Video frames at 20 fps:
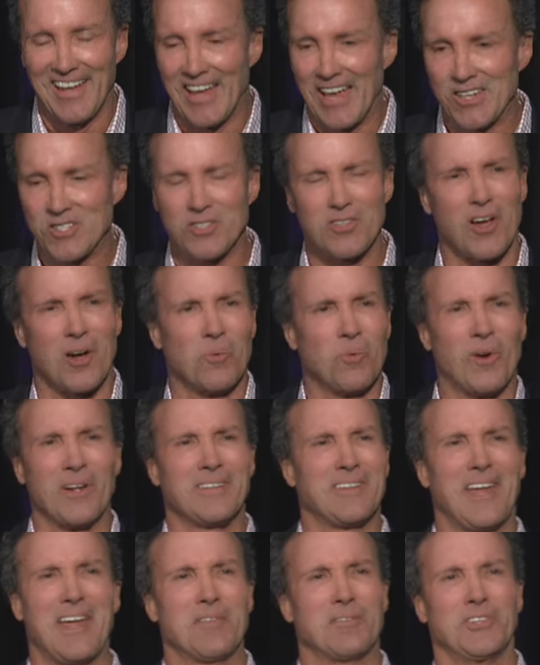That's not
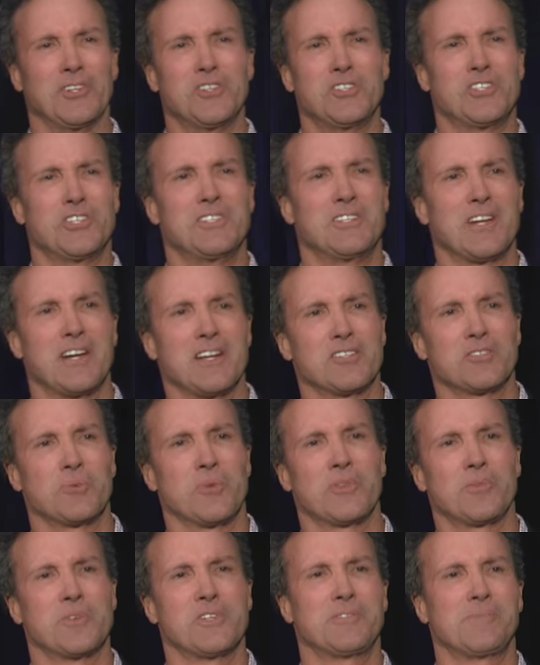what evolution does
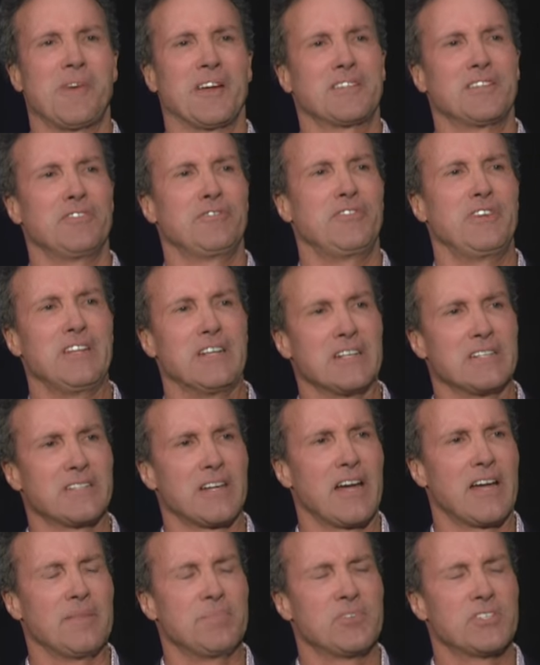with respect to
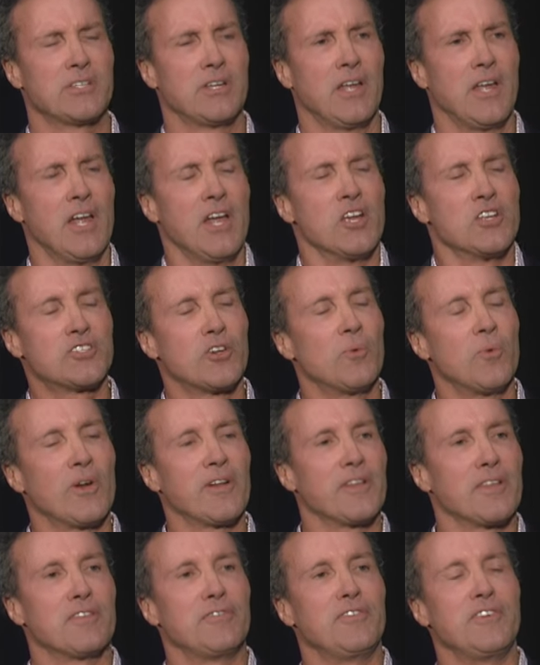phenotypes. So
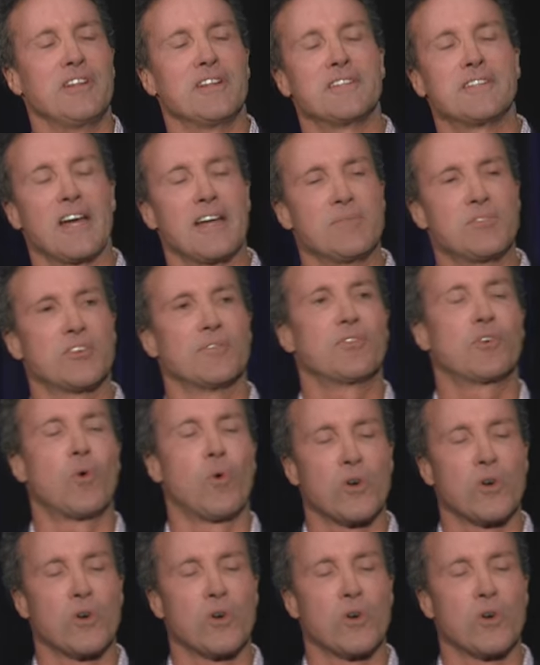one of the phenotypes, of